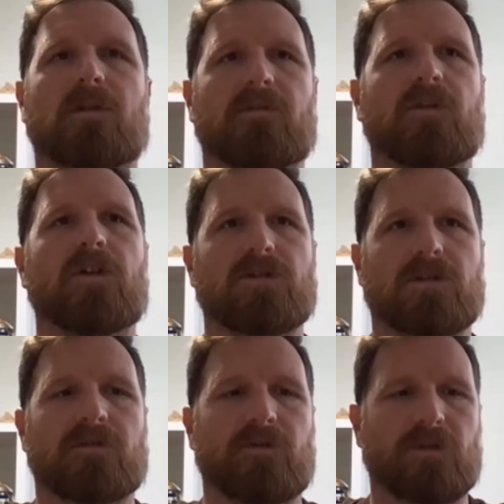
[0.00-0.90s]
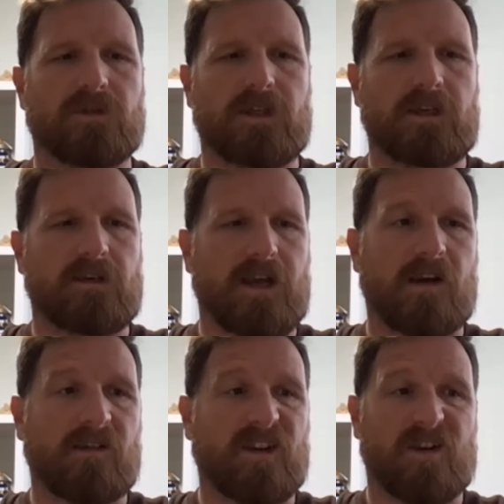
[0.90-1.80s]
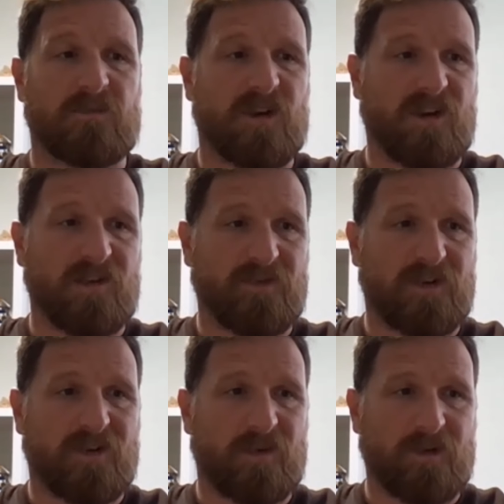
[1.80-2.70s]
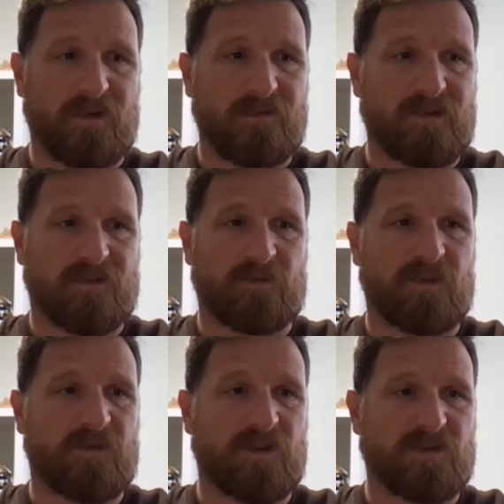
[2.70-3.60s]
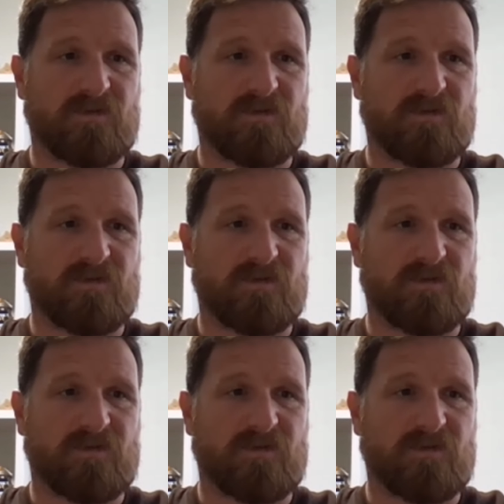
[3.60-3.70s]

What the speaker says: version of 14. Currently on my iPhone, I'm at software version